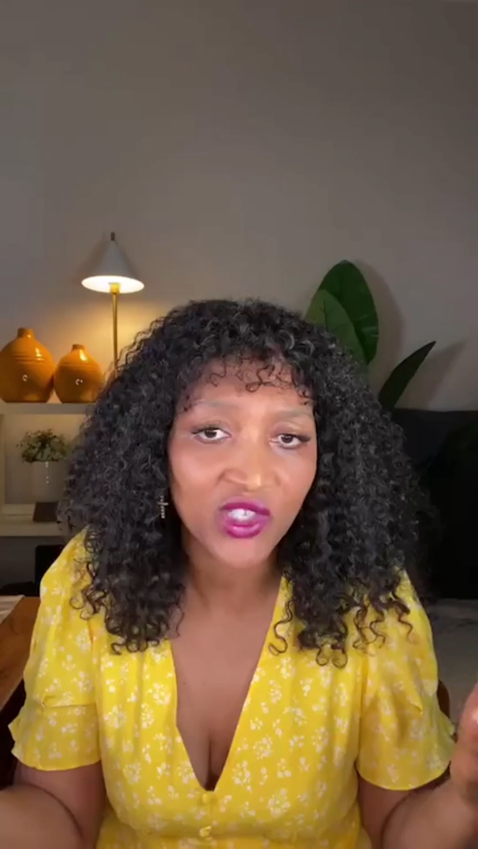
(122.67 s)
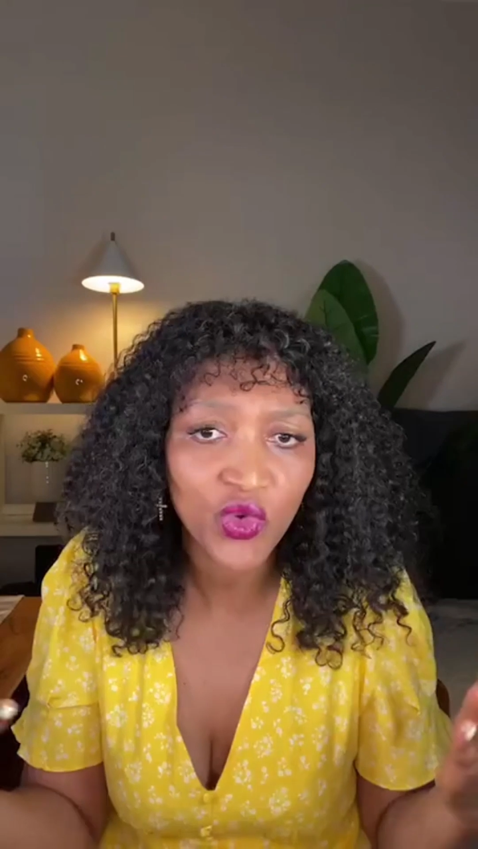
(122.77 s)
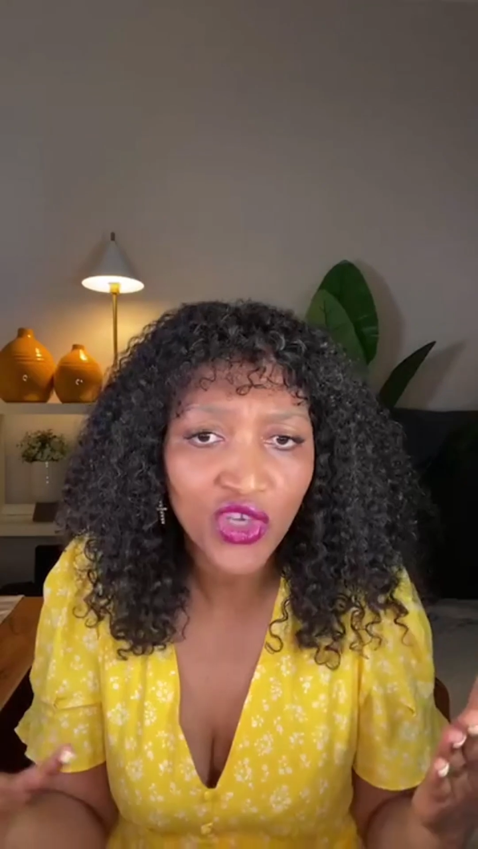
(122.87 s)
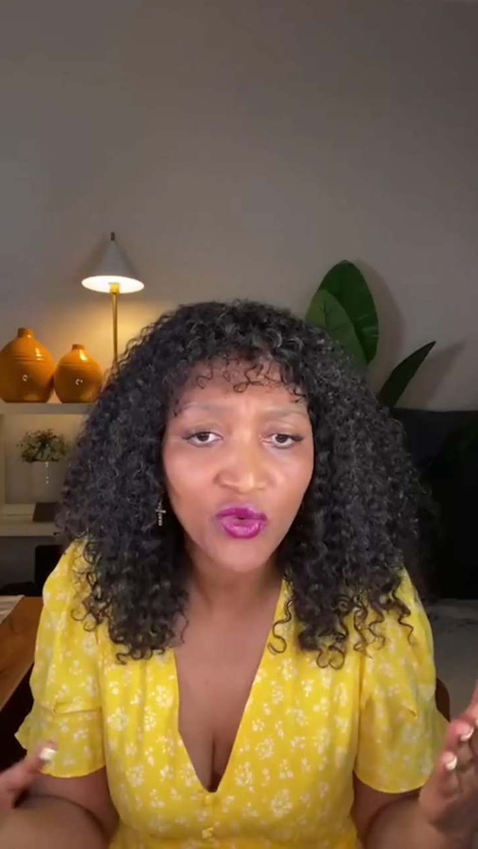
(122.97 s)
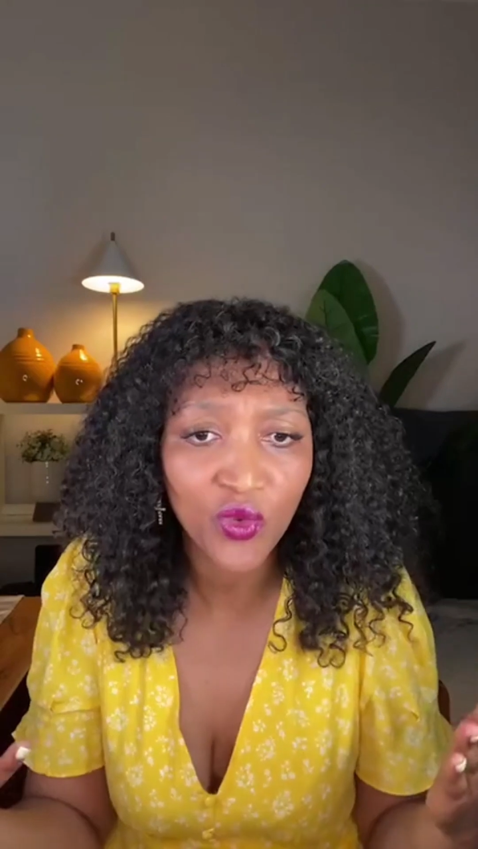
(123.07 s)
sense,
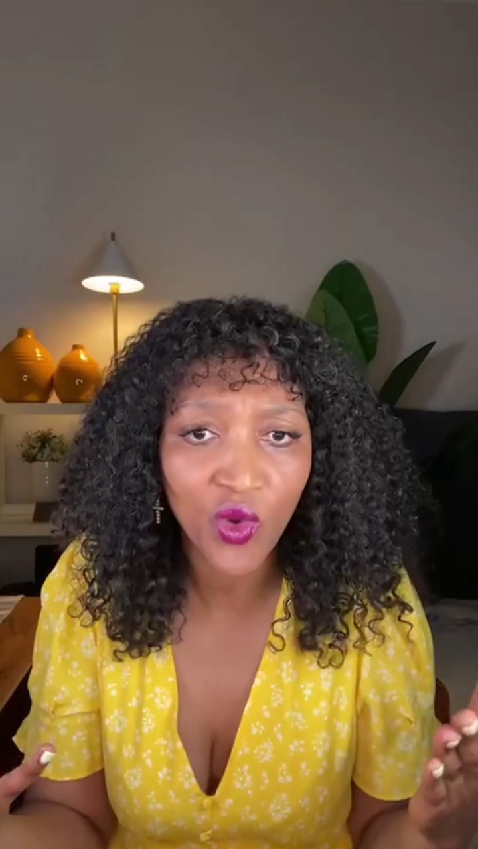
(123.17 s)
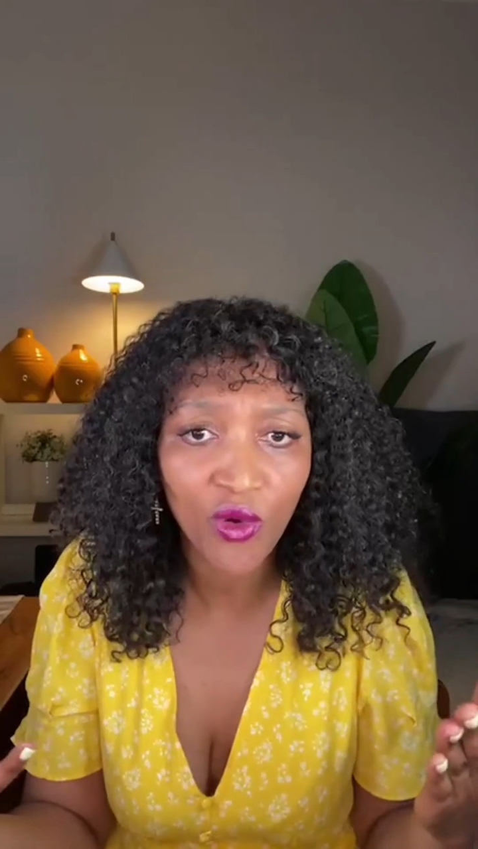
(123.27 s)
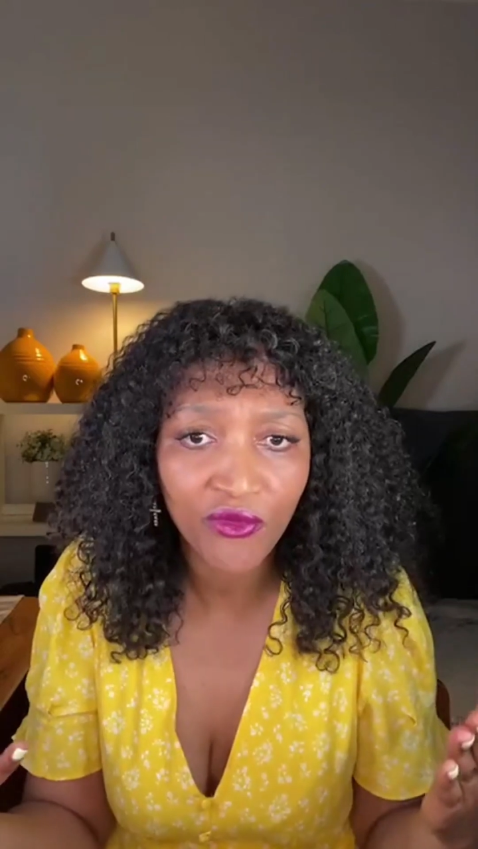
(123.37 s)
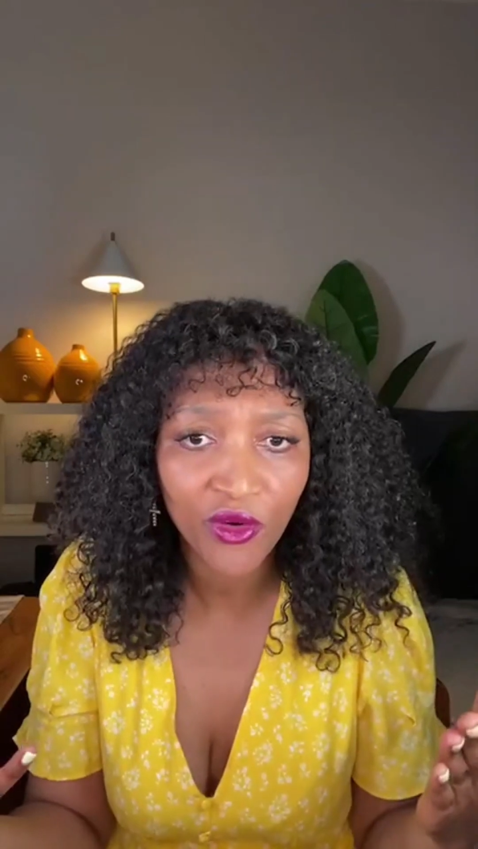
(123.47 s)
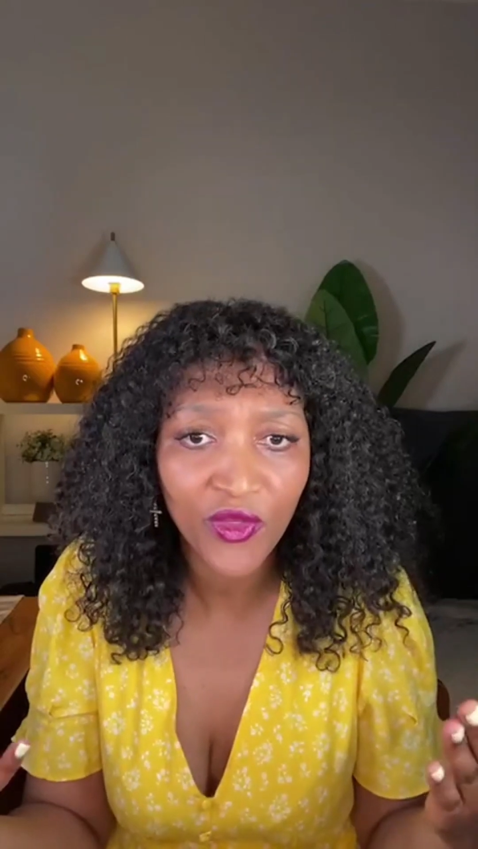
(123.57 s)
which one will you
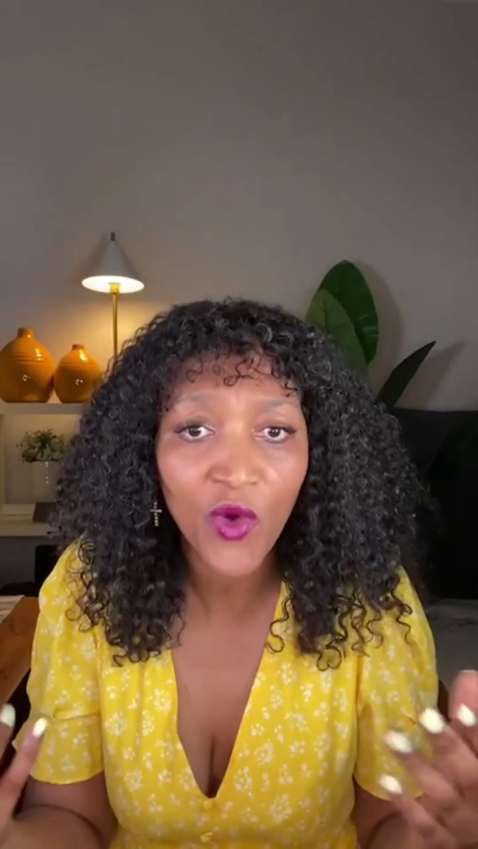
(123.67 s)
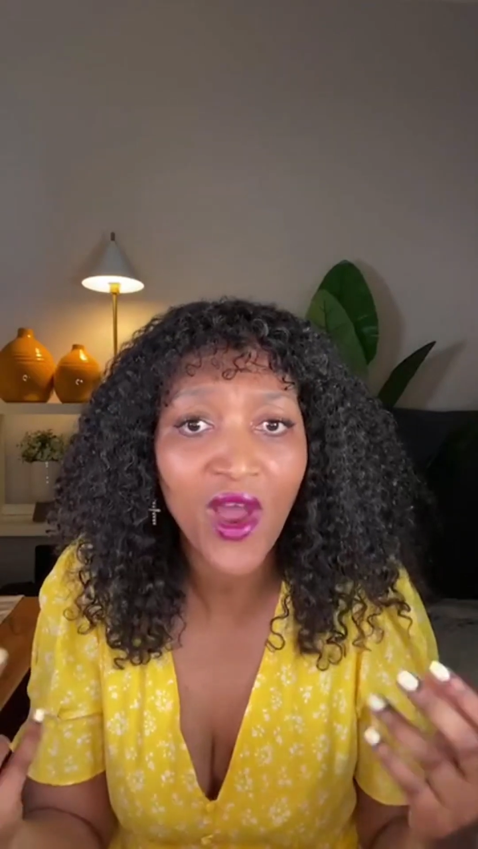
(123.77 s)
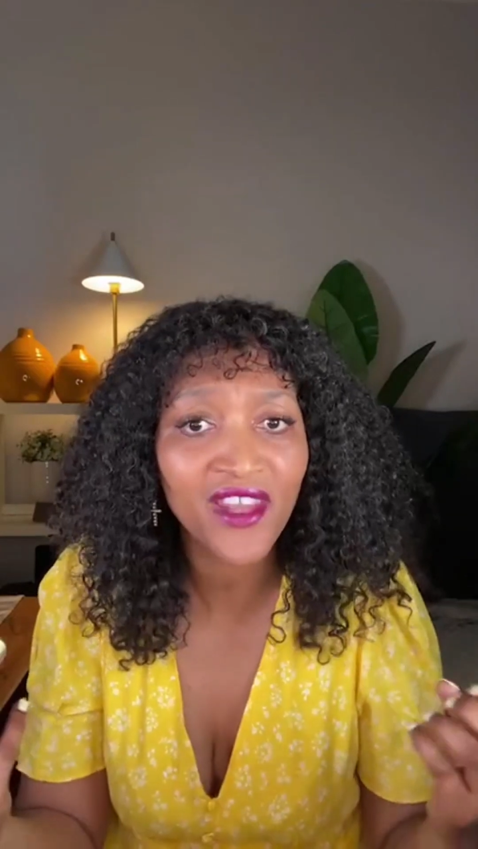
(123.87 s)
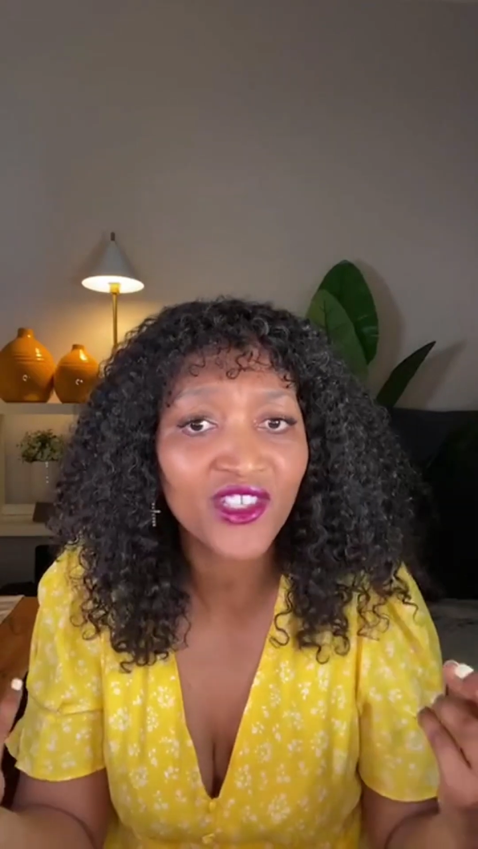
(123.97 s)
go for? The one